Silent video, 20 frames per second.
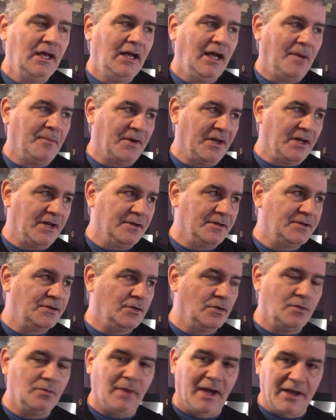I'm going to
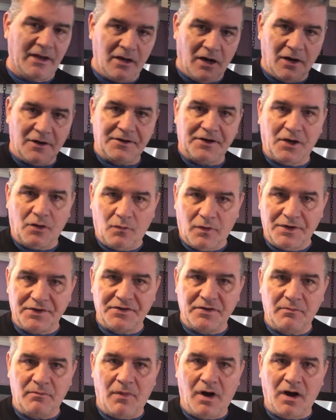do my gardening one
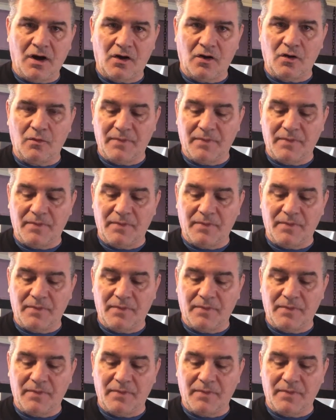tomorrow,